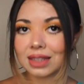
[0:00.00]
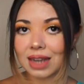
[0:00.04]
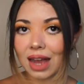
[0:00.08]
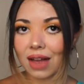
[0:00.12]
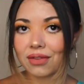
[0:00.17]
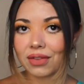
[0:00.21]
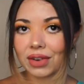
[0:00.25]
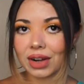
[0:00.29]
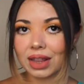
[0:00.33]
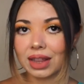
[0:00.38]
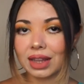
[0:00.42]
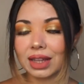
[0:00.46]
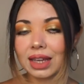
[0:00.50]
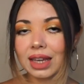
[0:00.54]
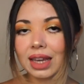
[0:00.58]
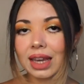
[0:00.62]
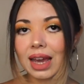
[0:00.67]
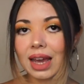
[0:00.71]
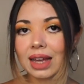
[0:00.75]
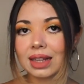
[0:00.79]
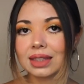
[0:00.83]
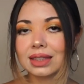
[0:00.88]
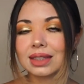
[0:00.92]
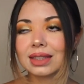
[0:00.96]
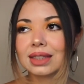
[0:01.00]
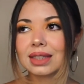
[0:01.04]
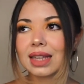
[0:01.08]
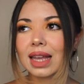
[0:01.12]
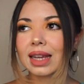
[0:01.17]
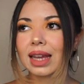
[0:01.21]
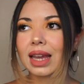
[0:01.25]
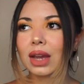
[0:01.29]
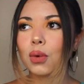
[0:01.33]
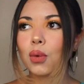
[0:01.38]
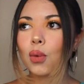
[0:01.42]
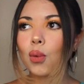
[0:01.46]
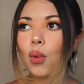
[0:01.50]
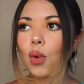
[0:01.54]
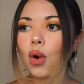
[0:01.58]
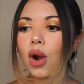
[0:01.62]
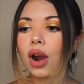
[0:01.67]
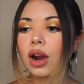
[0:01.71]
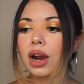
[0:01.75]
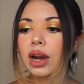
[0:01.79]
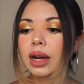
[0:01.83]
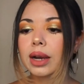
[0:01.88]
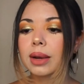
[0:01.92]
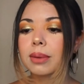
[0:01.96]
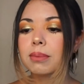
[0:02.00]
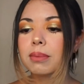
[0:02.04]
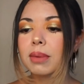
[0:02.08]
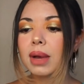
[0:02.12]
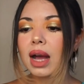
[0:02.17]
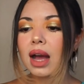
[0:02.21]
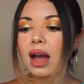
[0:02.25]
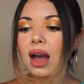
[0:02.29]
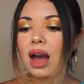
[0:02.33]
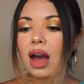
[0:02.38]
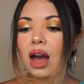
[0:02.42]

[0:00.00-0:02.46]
Definitely, it's like a warm